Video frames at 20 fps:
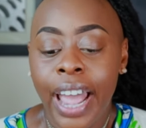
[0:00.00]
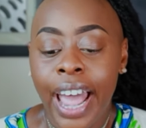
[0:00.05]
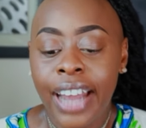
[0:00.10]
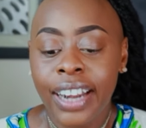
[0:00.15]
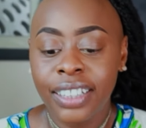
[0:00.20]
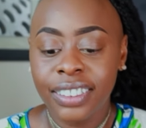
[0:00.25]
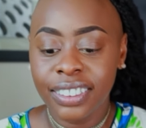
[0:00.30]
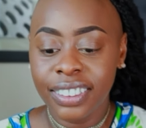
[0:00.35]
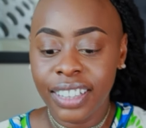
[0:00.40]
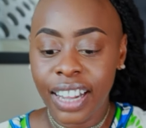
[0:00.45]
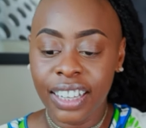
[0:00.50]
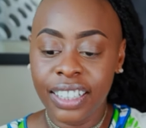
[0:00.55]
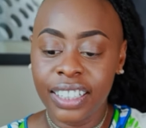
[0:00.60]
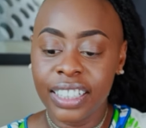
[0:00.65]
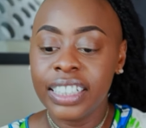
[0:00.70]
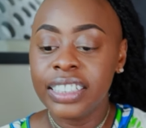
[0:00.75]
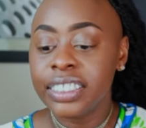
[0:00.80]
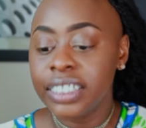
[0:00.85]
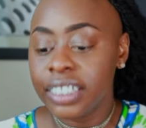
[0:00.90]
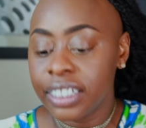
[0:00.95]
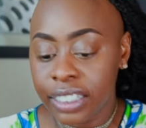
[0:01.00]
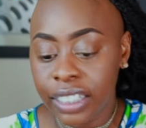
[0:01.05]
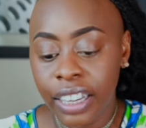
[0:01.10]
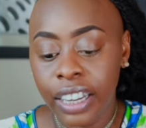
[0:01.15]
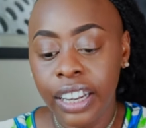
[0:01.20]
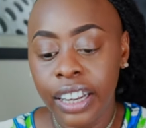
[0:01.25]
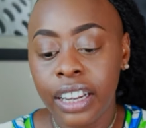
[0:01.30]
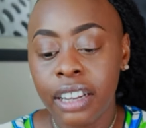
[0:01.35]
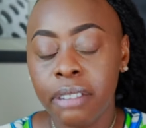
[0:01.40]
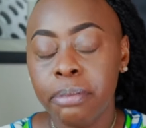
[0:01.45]
And it's not an easy
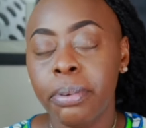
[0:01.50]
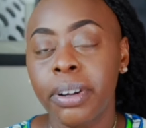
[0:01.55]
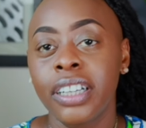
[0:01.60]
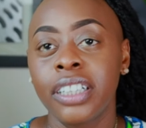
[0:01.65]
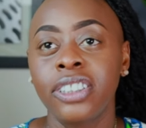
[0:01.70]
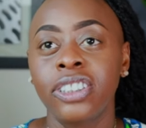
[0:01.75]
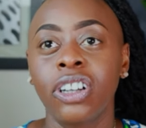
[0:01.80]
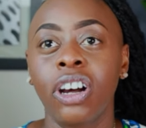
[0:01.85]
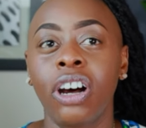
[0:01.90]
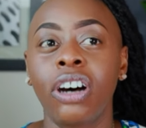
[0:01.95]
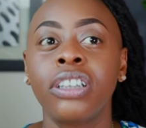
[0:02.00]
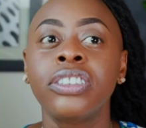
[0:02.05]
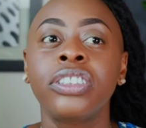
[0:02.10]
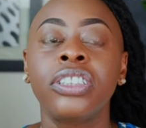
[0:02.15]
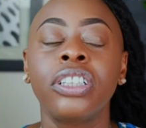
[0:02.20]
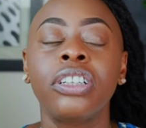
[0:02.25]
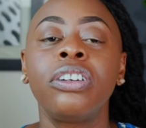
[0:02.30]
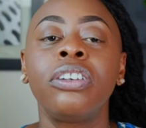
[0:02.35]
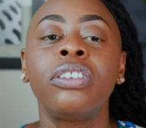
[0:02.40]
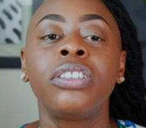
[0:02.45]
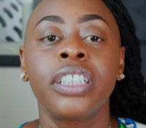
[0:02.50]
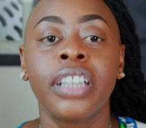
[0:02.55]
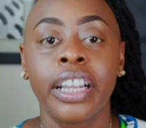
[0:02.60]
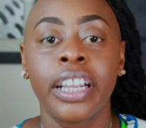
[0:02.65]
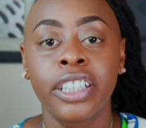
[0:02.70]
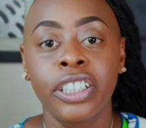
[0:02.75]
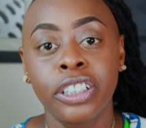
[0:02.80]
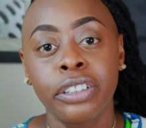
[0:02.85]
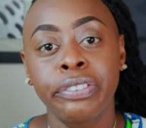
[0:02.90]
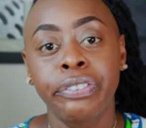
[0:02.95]
thing, but it's also
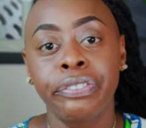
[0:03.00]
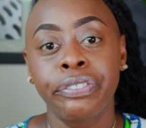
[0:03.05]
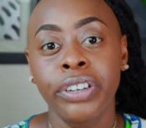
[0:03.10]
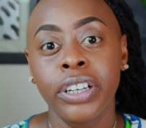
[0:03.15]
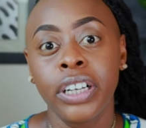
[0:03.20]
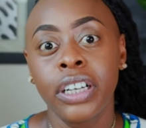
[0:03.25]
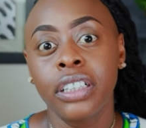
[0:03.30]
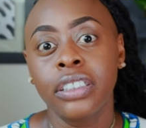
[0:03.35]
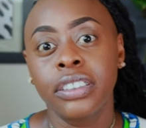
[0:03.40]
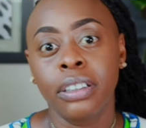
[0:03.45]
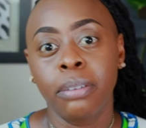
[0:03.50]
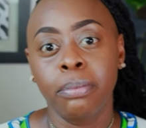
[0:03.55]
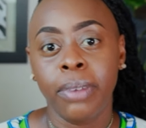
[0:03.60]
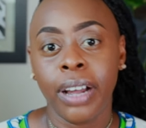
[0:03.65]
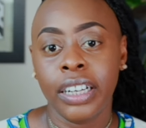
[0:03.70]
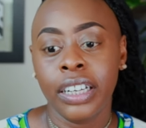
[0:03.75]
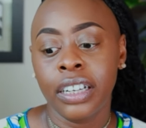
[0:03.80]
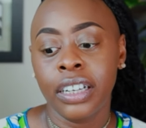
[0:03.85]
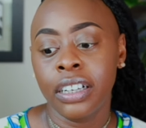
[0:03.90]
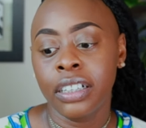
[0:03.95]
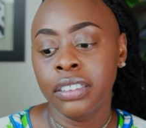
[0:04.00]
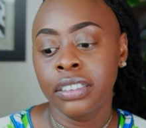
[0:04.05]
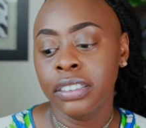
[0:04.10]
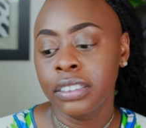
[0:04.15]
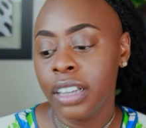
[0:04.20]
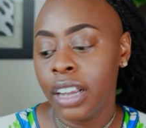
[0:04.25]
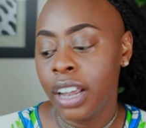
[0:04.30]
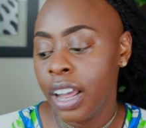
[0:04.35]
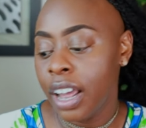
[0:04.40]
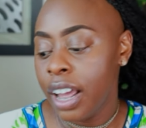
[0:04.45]
like you're freeing somebody
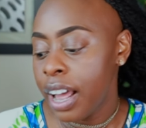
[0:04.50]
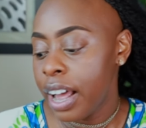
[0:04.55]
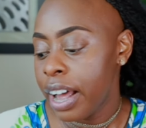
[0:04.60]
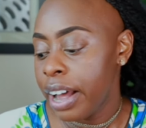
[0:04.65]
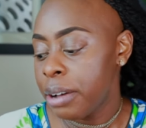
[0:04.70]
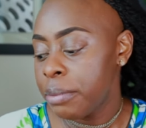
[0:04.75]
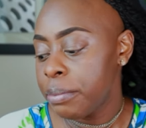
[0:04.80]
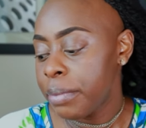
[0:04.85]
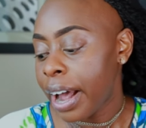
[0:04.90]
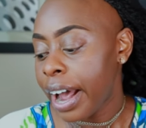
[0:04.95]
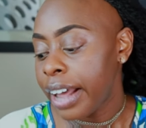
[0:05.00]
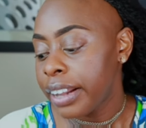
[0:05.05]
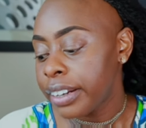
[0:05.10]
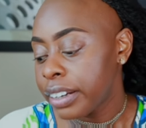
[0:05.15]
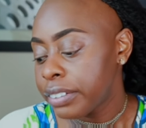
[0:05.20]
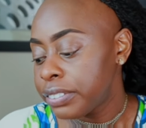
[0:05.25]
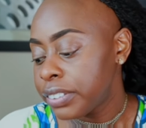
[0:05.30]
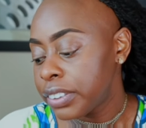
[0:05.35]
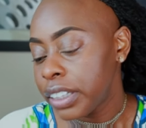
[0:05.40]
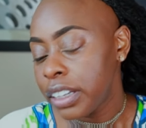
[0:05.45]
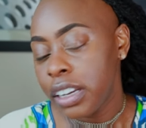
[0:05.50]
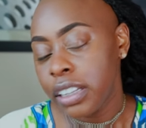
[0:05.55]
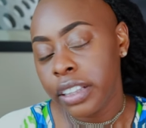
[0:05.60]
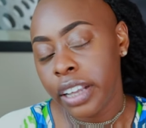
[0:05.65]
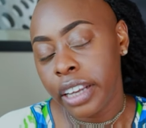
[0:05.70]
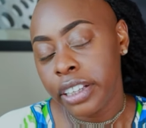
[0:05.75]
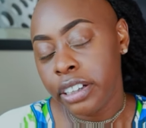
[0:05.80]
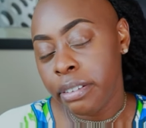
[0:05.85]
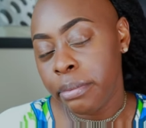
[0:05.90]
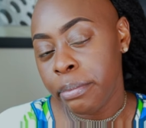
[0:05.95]
else. Um, I love saying
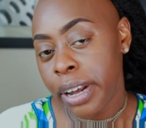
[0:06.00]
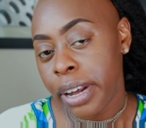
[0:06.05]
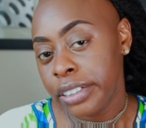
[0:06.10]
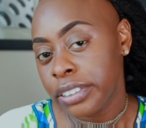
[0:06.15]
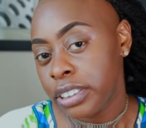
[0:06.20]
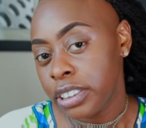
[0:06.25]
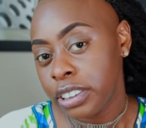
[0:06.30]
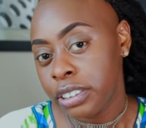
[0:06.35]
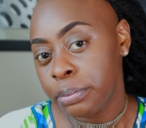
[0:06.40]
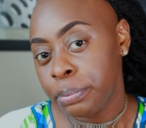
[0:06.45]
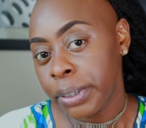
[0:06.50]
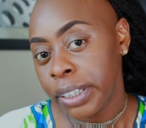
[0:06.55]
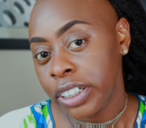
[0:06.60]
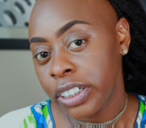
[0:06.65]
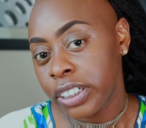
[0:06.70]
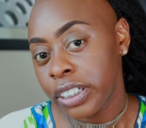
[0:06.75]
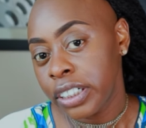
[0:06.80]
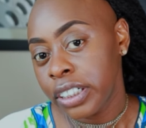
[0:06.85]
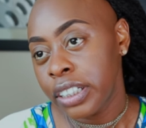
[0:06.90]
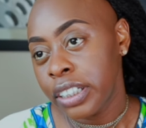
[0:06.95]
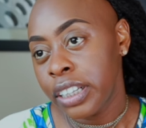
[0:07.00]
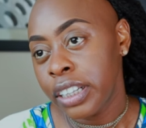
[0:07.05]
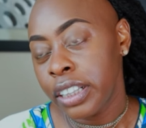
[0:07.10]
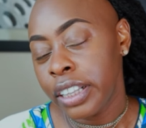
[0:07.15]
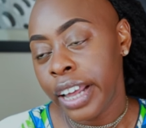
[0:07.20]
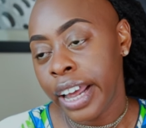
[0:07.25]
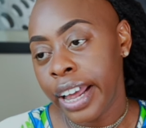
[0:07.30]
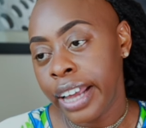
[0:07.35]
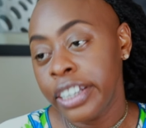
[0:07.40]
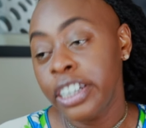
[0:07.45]
that your mess is bigger,
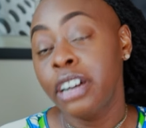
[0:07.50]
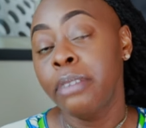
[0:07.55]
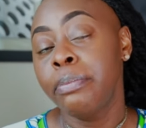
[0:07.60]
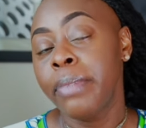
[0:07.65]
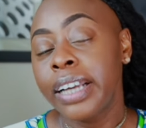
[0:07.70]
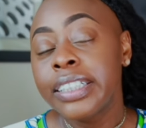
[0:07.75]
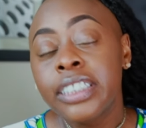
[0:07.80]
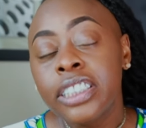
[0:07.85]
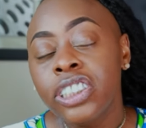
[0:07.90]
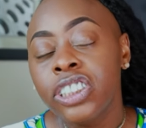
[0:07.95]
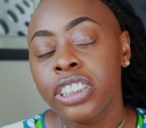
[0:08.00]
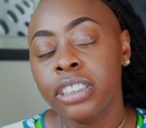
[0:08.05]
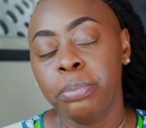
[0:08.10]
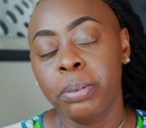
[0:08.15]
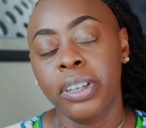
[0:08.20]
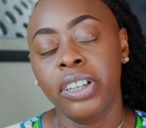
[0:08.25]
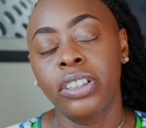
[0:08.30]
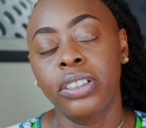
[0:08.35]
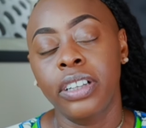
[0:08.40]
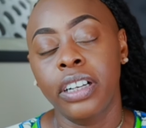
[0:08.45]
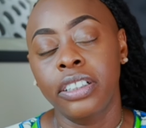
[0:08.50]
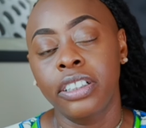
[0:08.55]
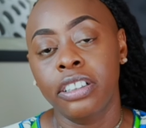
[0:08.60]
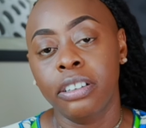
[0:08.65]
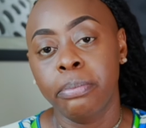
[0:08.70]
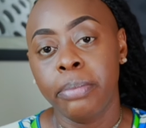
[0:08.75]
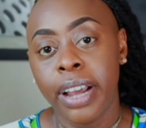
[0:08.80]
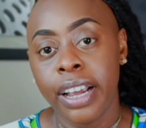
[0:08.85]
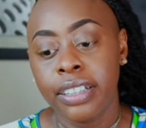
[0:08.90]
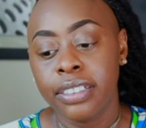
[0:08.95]
that your message is bigger than your
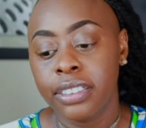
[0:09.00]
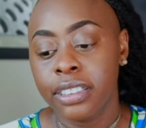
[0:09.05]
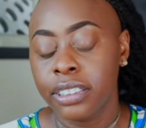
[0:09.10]
mess.